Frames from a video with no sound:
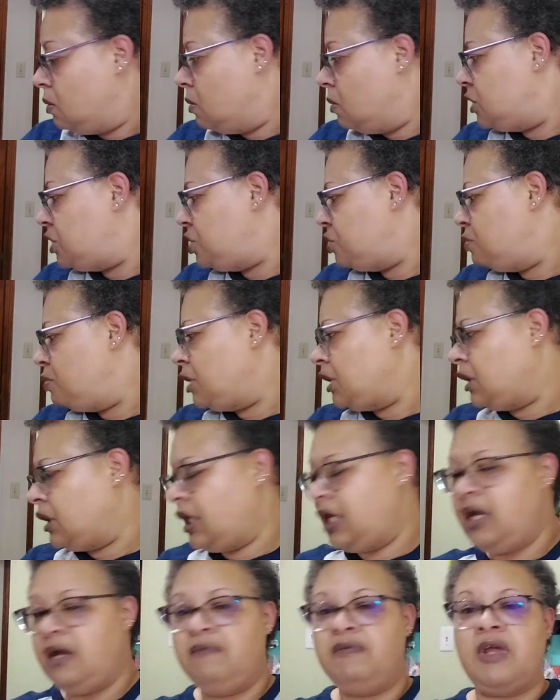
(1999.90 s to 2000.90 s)
would you
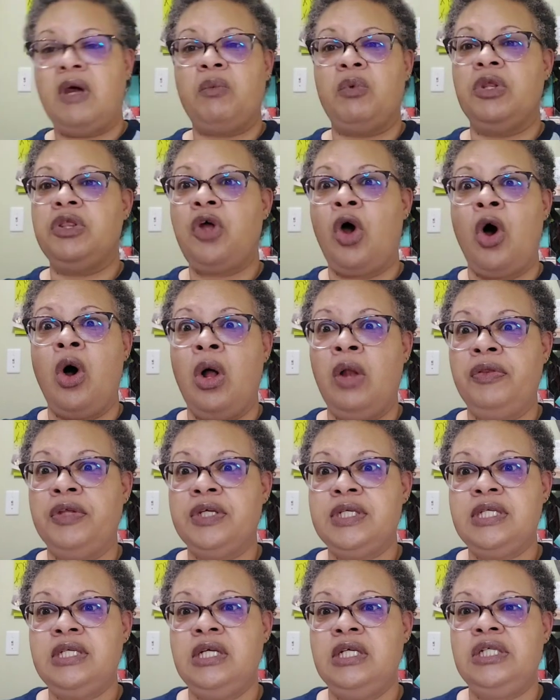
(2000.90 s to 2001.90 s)
believe that with all
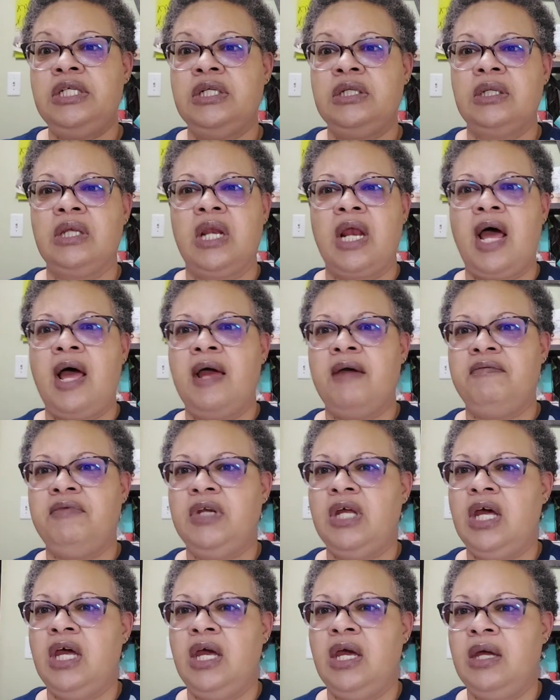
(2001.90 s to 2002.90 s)
the stitching that I have
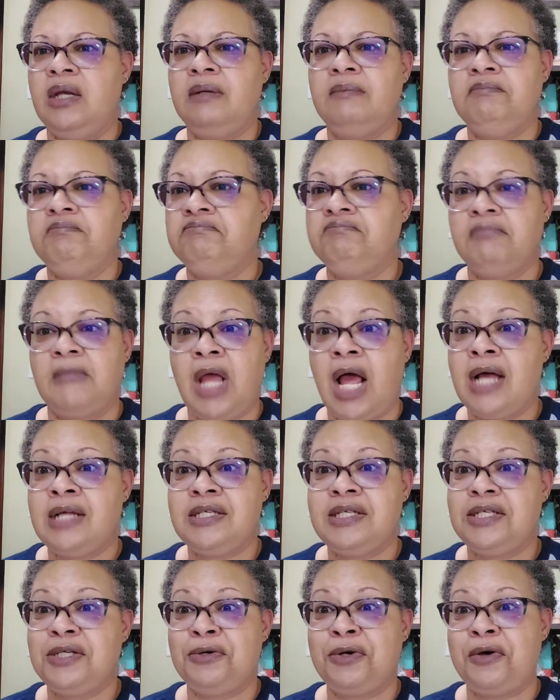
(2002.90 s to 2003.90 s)
done, I
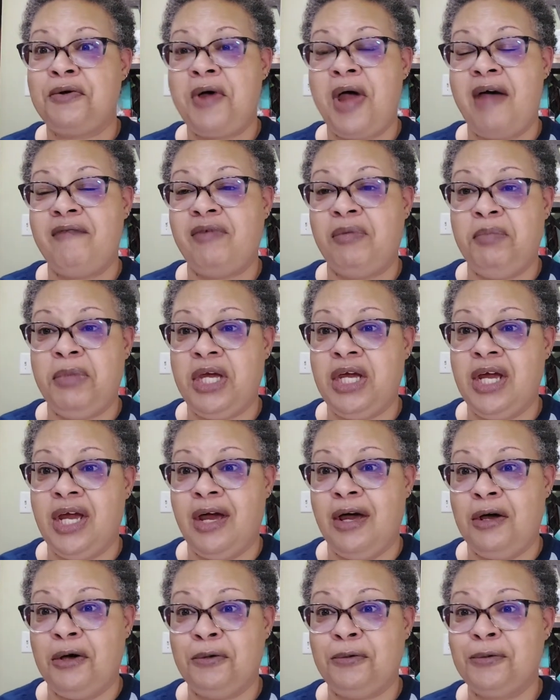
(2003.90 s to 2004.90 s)
still don't have a
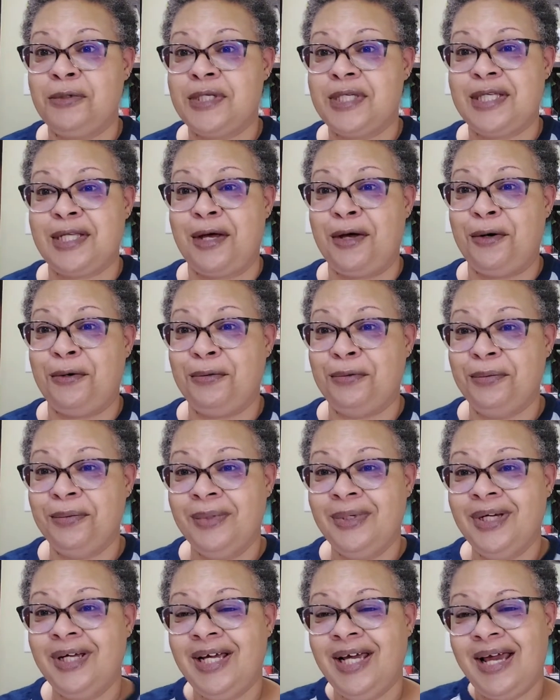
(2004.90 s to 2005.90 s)
bingo. So
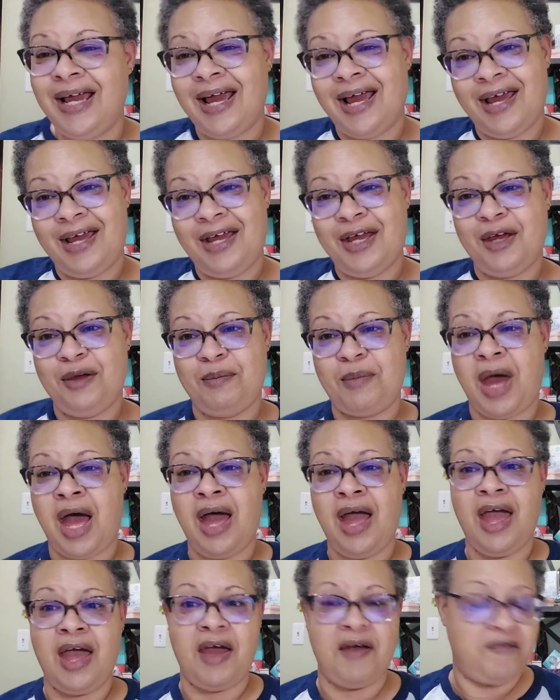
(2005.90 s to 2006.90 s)
um,
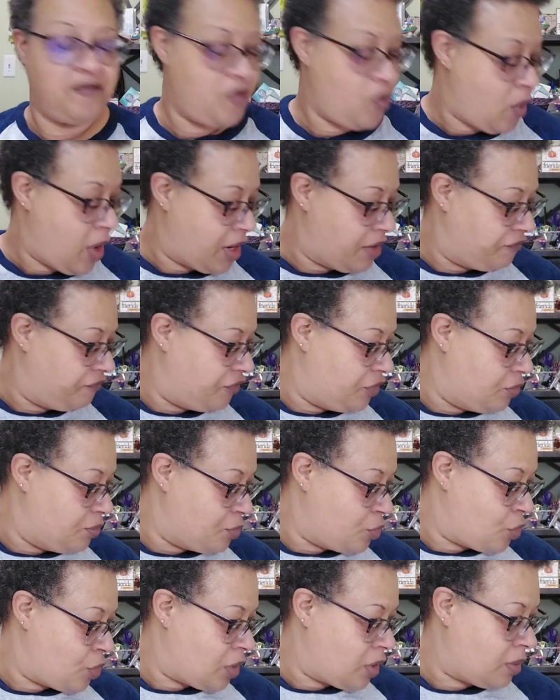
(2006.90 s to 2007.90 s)
I have quite a few
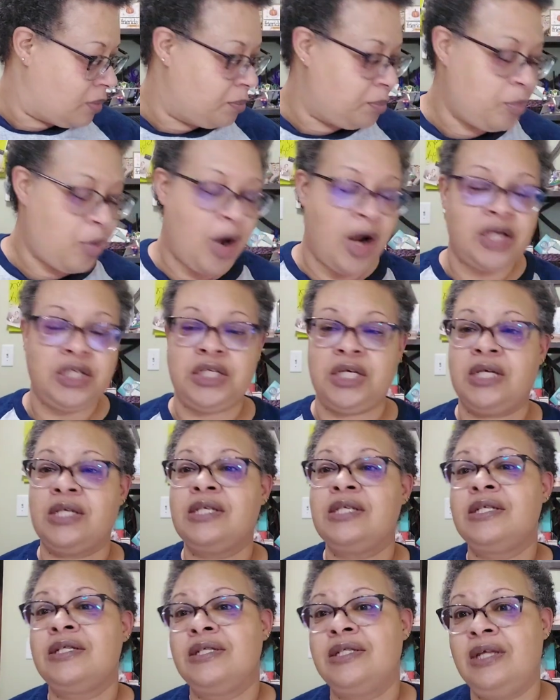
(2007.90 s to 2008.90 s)
more
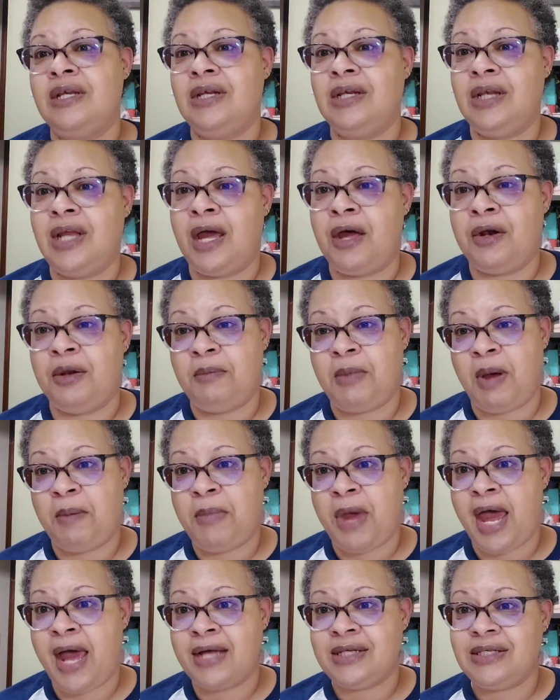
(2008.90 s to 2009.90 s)
projects sitting down in my
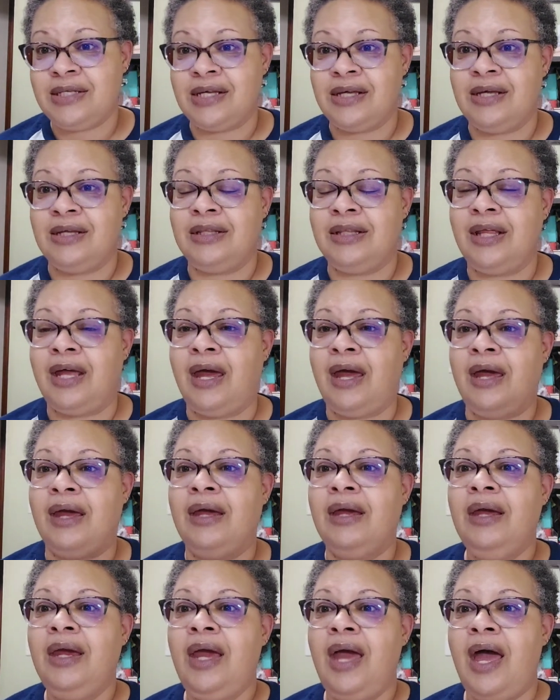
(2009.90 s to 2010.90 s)
basket
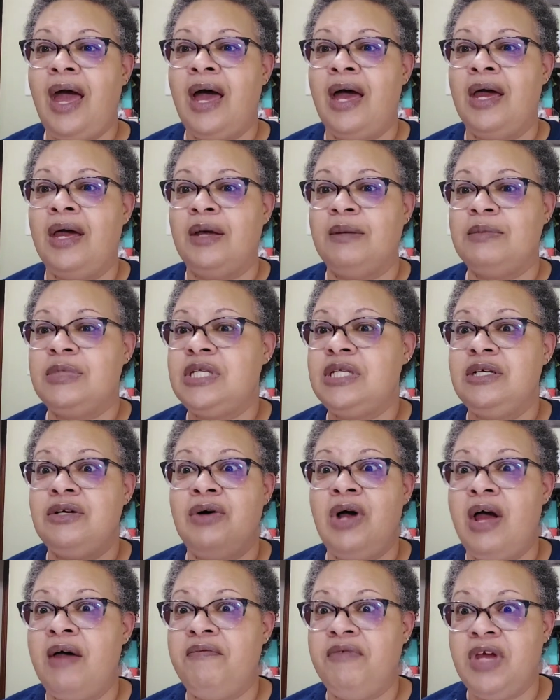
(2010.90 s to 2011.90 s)
that um,
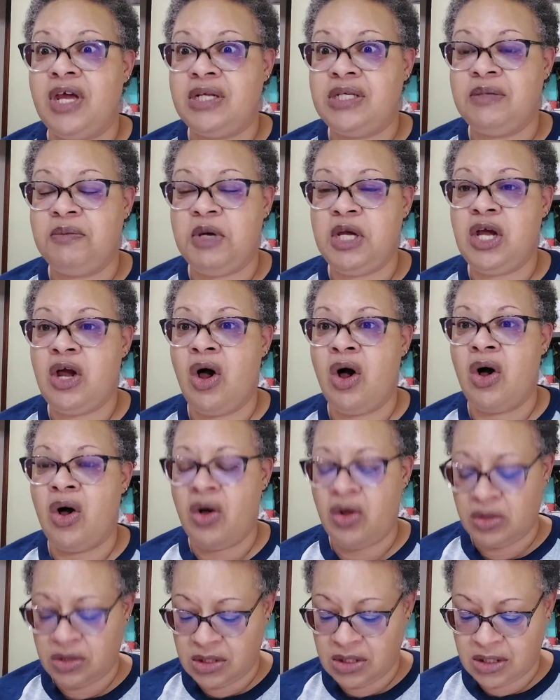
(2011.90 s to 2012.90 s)
still have yet to be
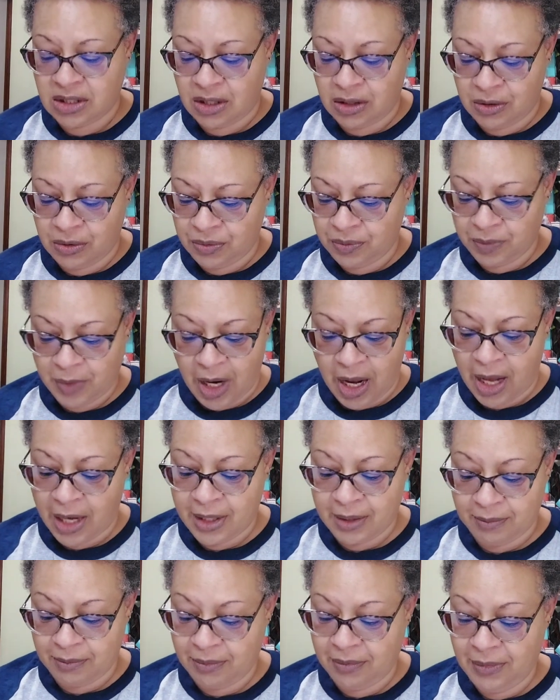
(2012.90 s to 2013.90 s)
called. So
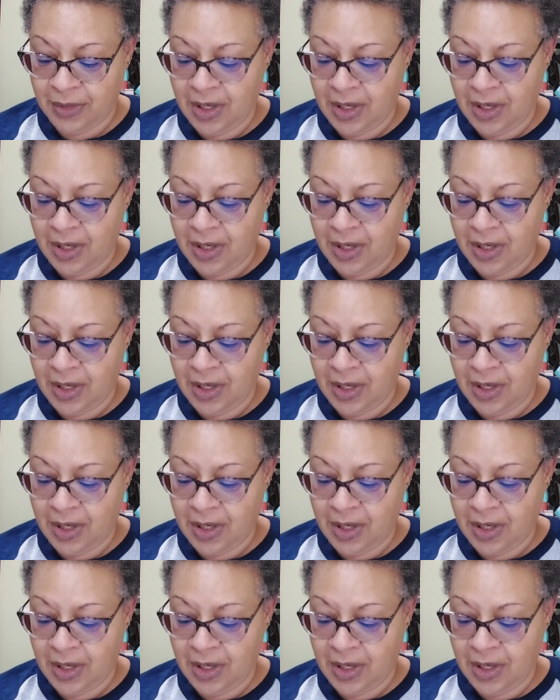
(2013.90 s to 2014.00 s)
I,